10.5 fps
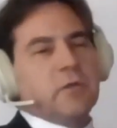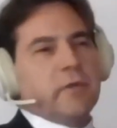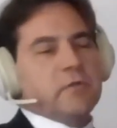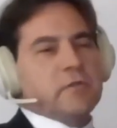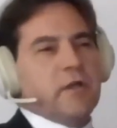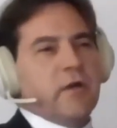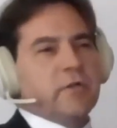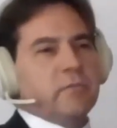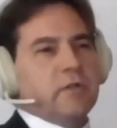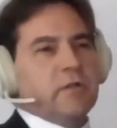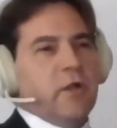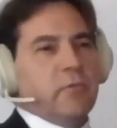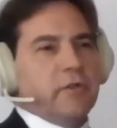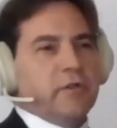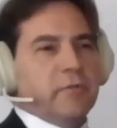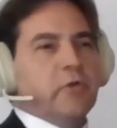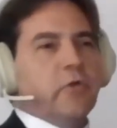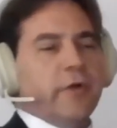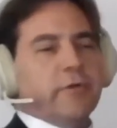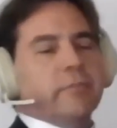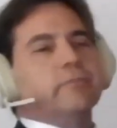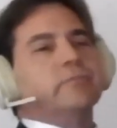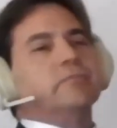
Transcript: that is going to be globally deployed.